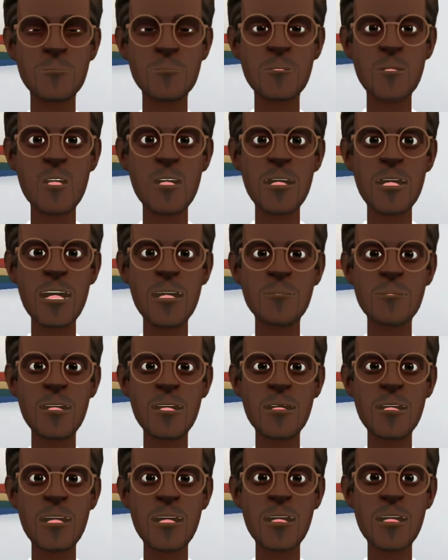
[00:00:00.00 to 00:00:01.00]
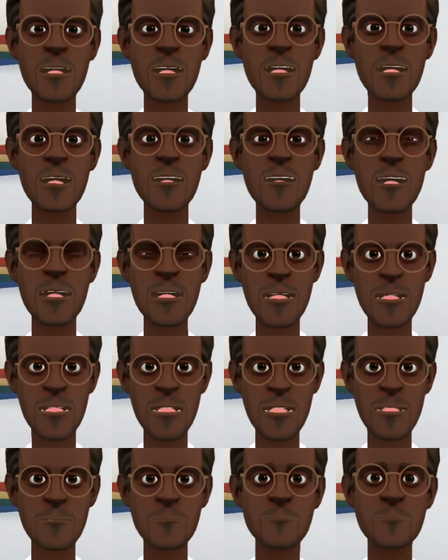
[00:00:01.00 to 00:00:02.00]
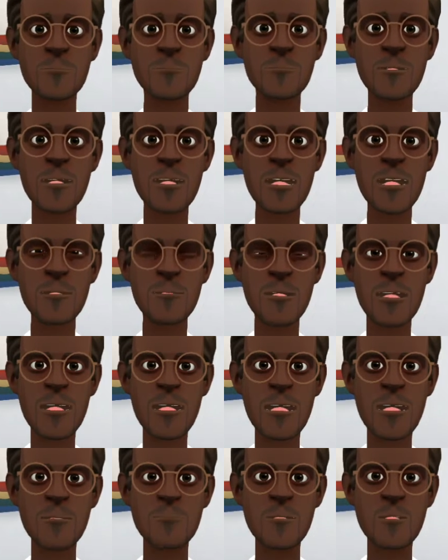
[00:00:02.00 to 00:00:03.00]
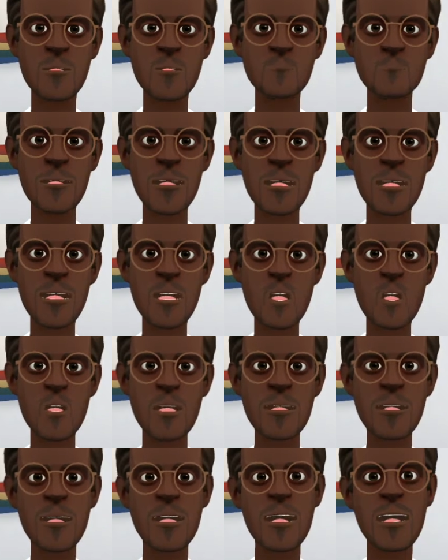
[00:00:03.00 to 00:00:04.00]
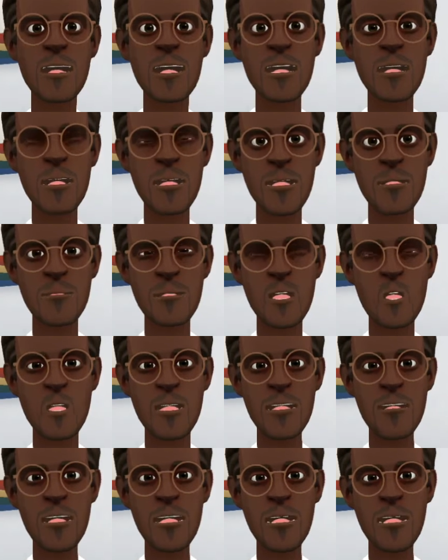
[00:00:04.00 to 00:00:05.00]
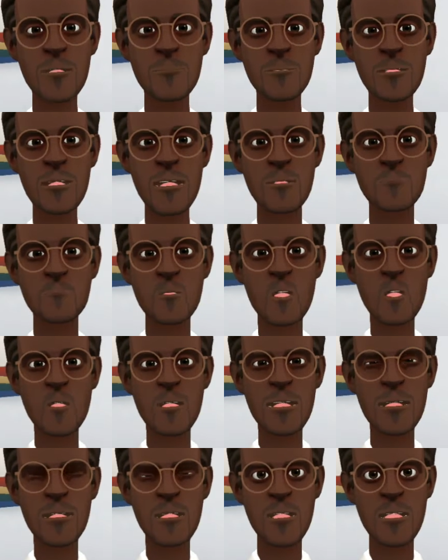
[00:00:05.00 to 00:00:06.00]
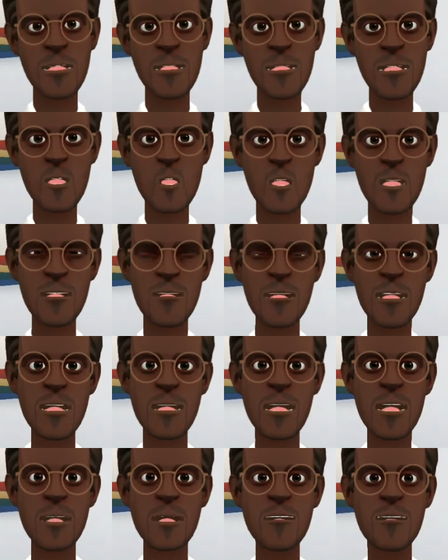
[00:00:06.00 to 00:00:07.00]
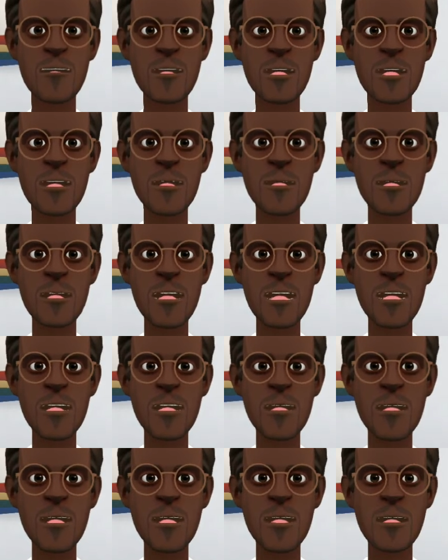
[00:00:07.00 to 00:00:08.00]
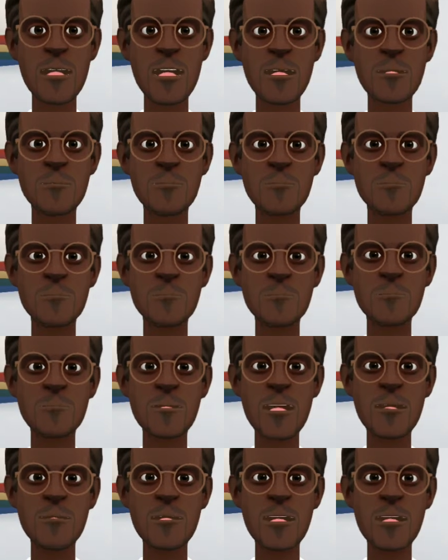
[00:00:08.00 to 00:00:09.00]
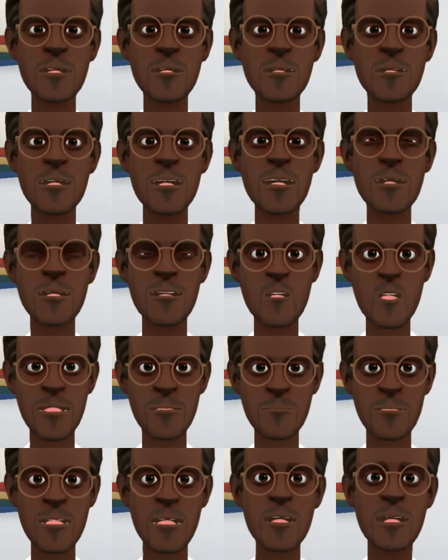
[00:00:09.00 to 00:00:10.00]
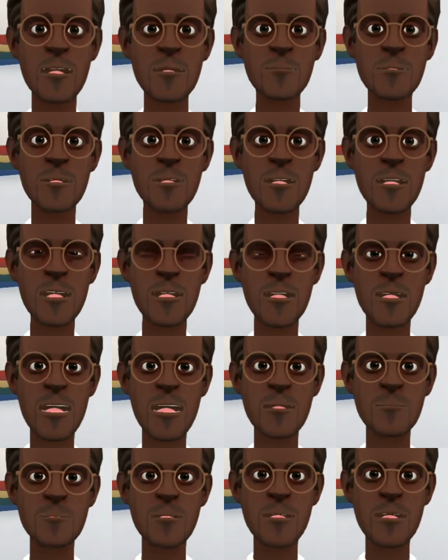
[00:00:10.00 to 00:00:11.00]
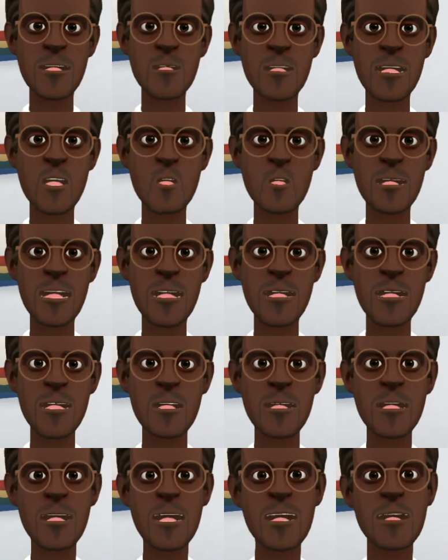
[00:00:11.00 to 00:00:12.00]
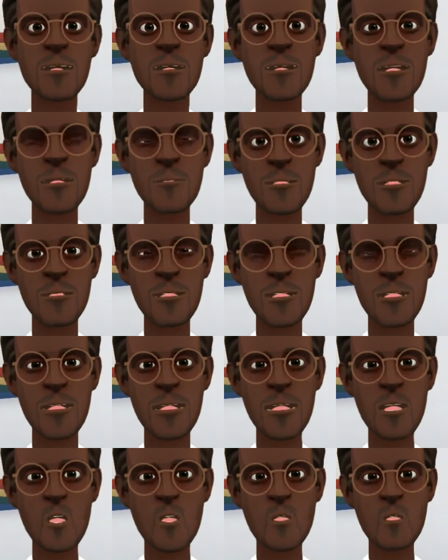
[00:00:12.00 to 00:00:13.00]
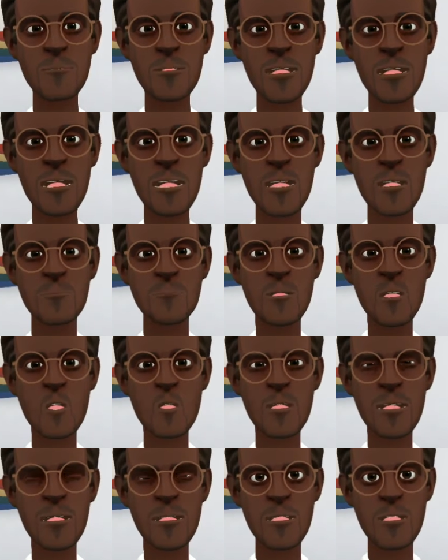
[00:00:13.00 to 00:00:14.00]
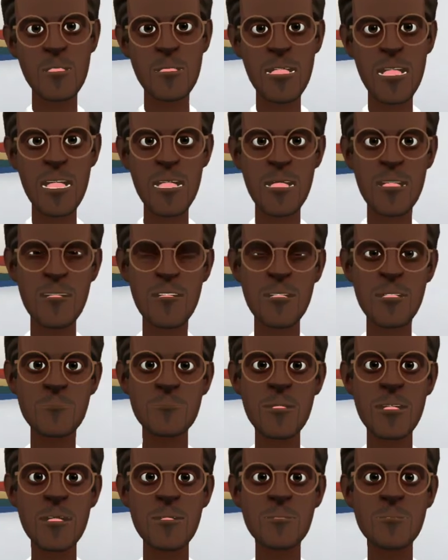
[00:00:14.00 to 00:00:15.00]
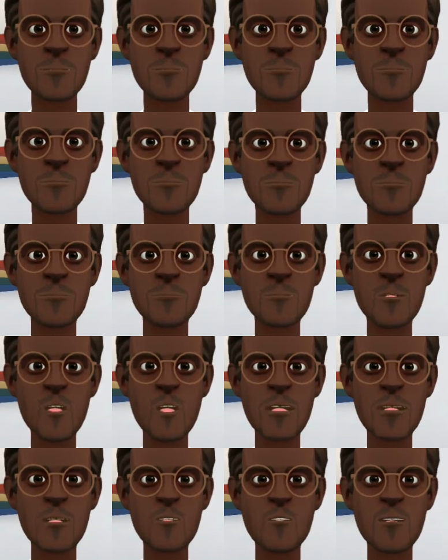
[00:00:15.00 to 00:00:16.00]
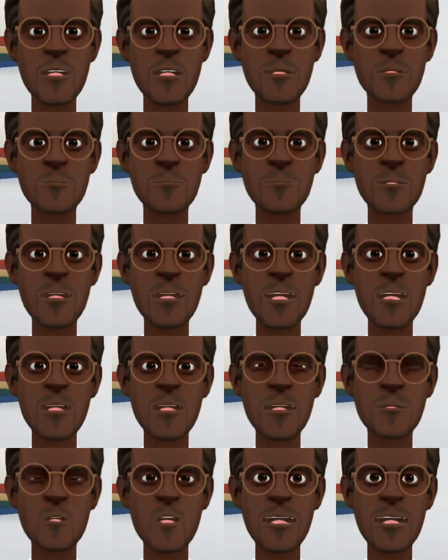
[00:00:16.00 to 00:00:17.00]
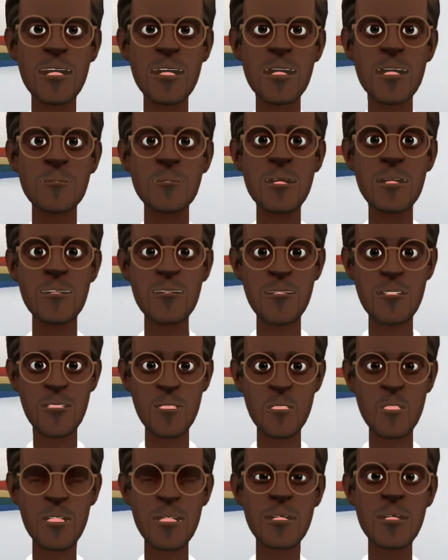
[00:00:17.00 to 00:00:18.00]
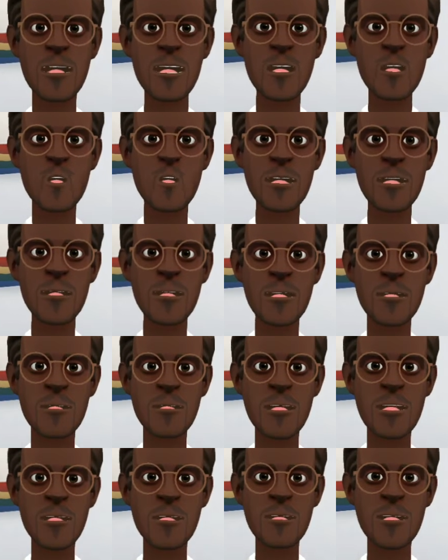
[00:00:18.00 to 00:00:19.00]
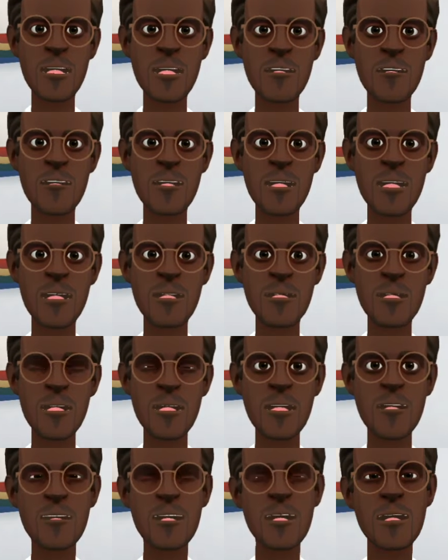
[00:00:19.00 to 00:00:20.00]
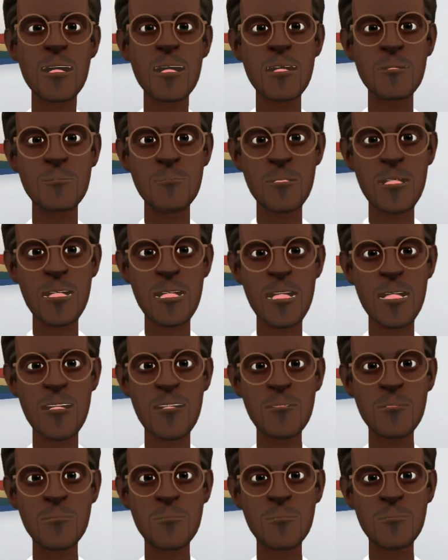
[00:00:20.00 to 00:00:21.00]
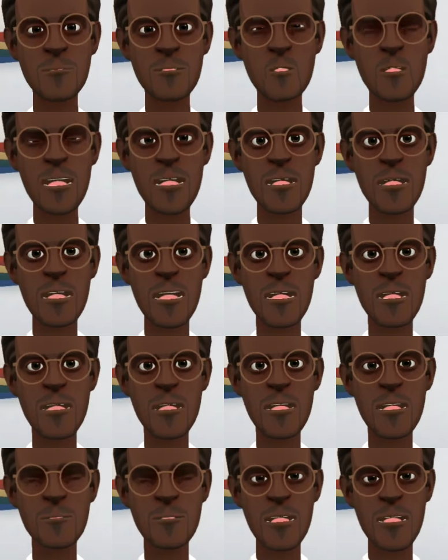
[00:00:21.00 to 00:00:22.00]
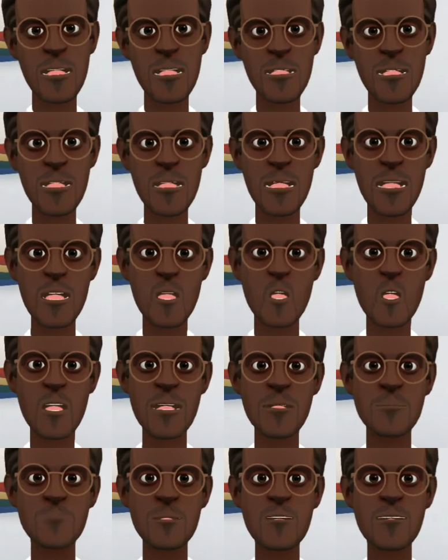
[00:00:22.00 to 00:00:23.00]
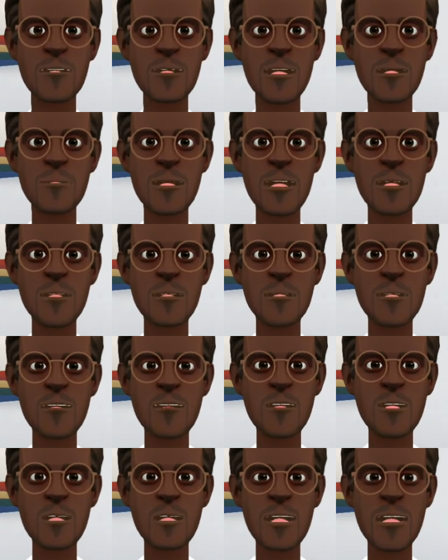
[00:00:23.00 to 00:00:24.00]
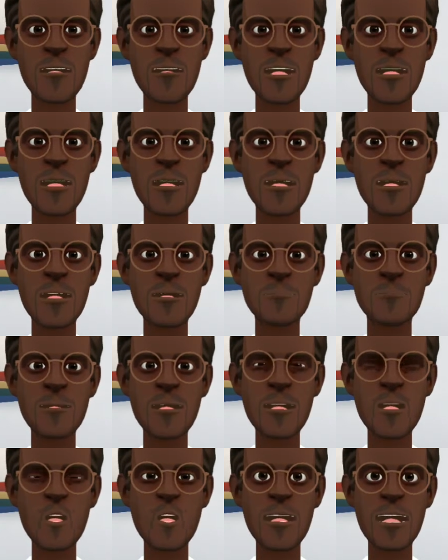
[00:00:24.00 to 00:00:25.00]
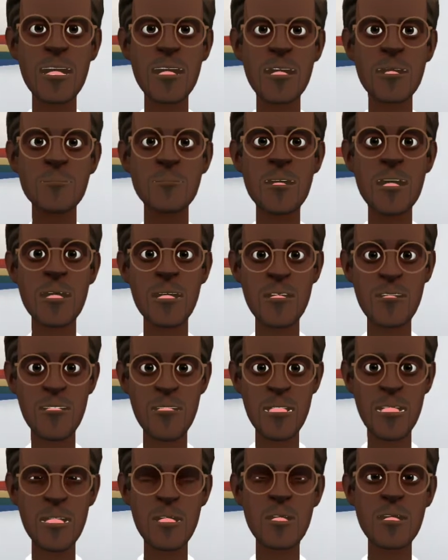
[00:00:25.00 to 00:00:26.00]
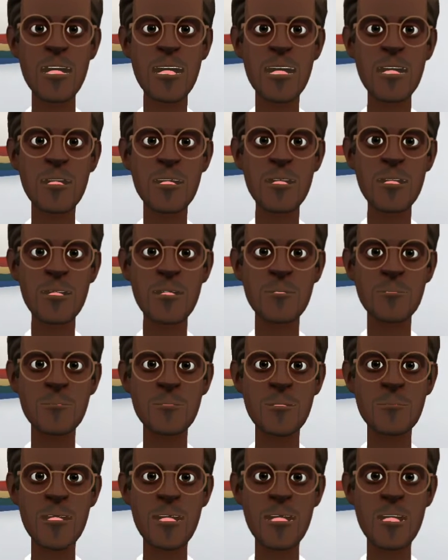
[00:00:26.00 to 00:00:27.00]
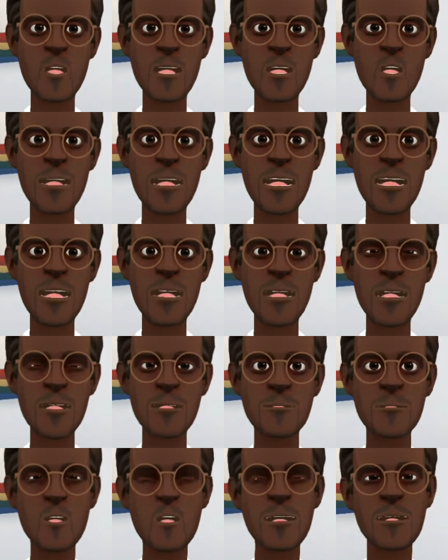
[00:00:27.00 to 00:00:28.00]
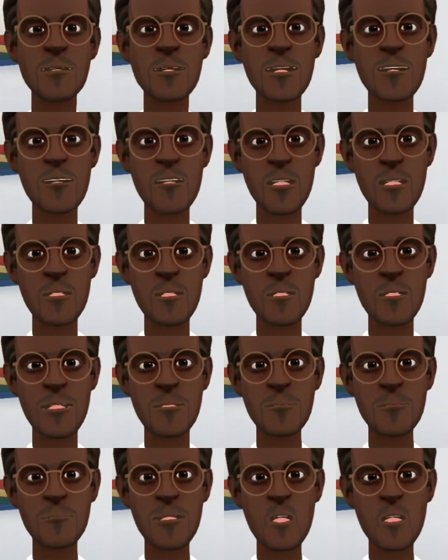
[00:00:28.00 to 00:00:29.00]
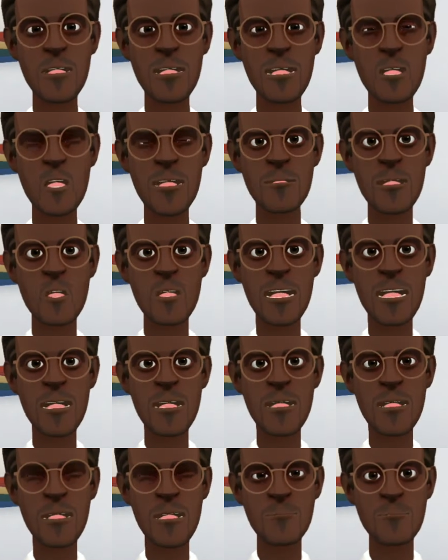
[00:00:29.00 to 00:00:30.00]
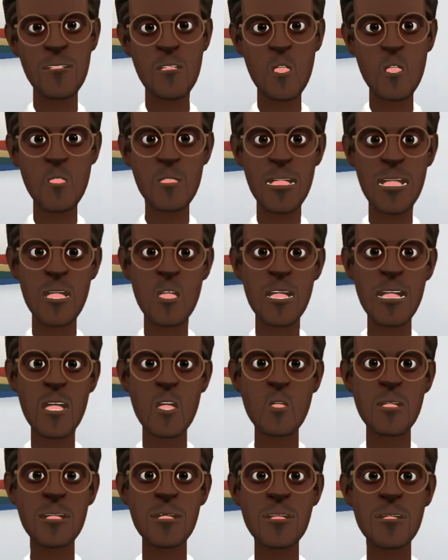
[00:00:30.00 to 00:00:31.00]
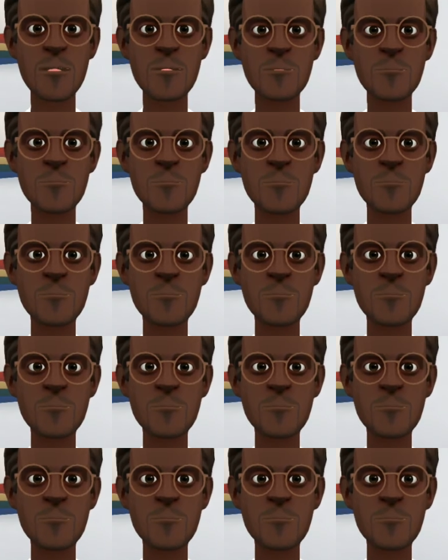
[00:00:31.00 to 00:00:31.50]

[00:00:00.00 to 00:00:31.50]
During the presentation of this chip, the company's spokesman assured that the increased power of this microprocessor does not affect its efficiency in the least. It makes sense if we bear in mind that its microarchitecture is the same as that used by the other processors in this family. Moreover, the other M1 chips have shown us in our tests that their efficiency is very competitive, so it is reasonable that this new hyper-vitaminized version of this CPU will keep this feature intact, something we will check as soon as the first computer equipped with this chip falls into our hands.